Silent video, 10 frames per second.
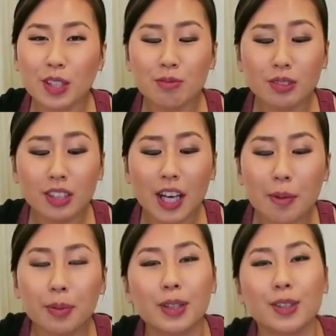I'm really
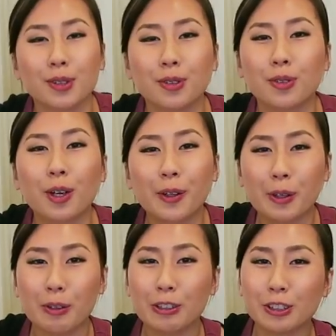happy that you all
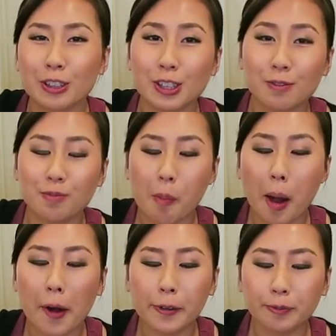are watching this.
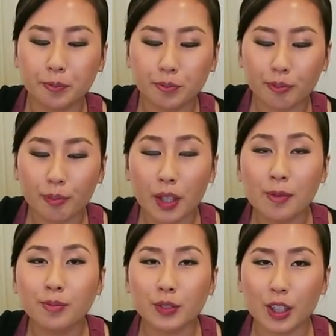
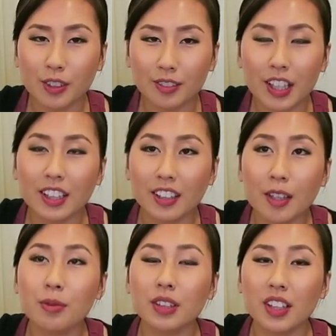Again,
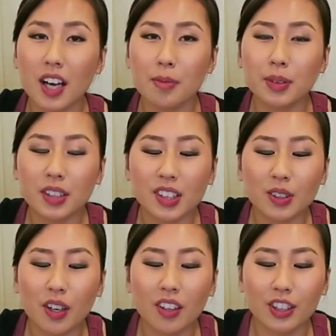I'm really happy that
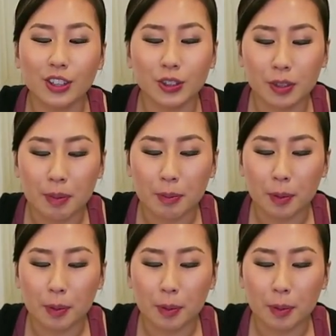you all are enjoying my